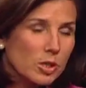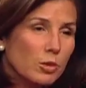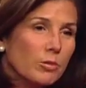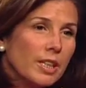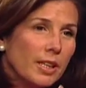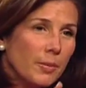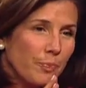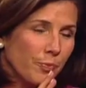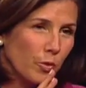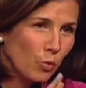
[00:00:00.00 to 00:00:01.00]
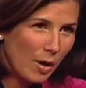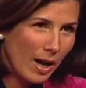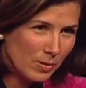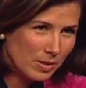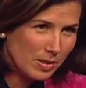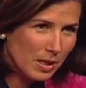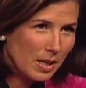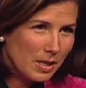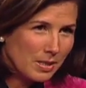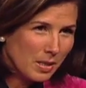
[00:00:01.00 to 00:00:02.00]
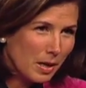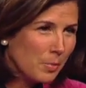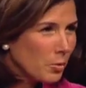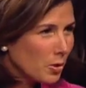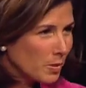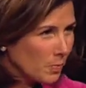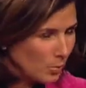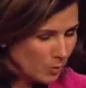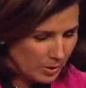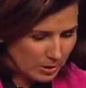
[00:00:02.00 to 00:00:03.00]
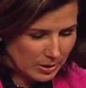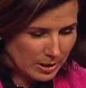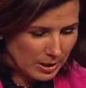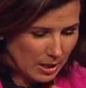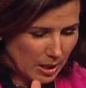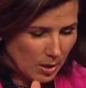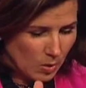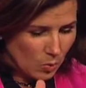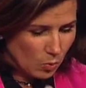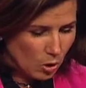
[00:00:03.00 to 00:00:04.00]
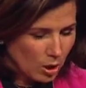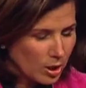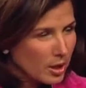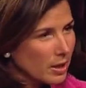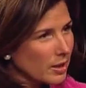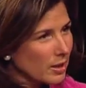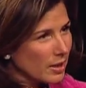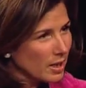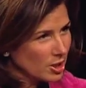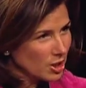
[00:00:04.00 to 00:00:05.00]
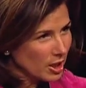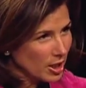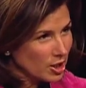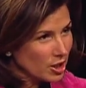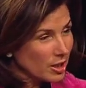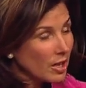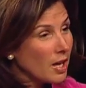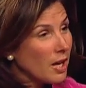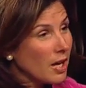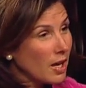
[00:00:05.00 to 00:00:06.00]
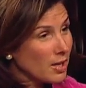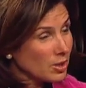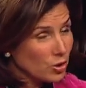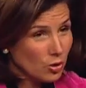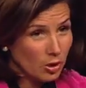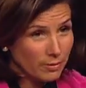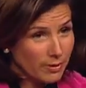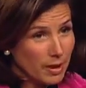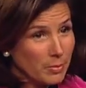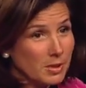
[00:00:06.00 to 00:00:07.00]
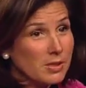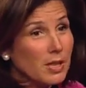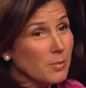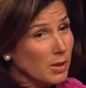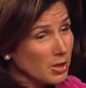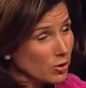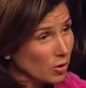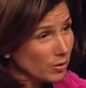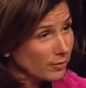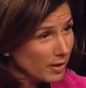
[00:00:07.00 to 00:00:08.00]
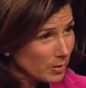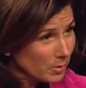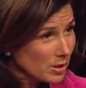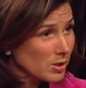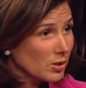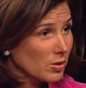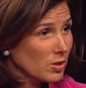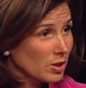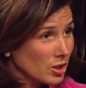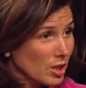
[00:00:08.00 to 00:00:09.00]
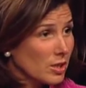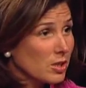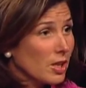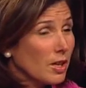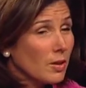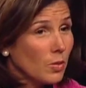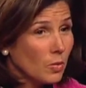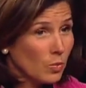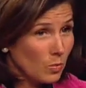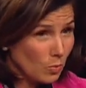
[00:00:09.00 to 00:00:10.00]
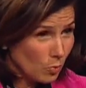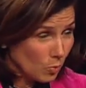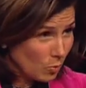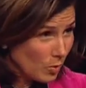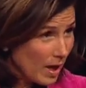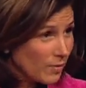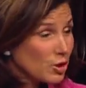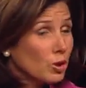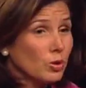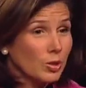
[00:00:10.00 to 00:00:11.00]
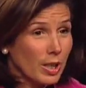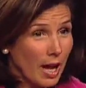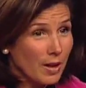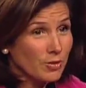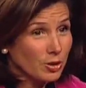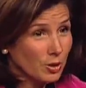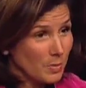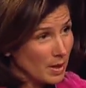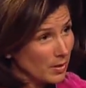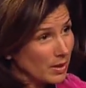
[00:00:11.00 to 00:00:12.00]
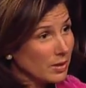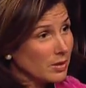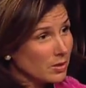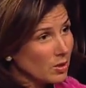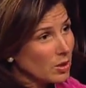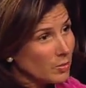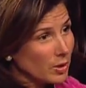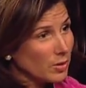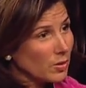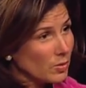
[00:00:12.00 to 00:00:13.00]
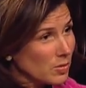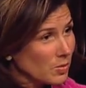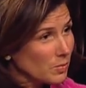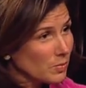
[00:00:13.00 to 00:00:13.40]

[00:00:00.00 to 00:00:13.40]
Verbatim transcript: three routes to upward mobility work, education, and strong families. And by strong families, you suggest have children after you're married. Talk about those.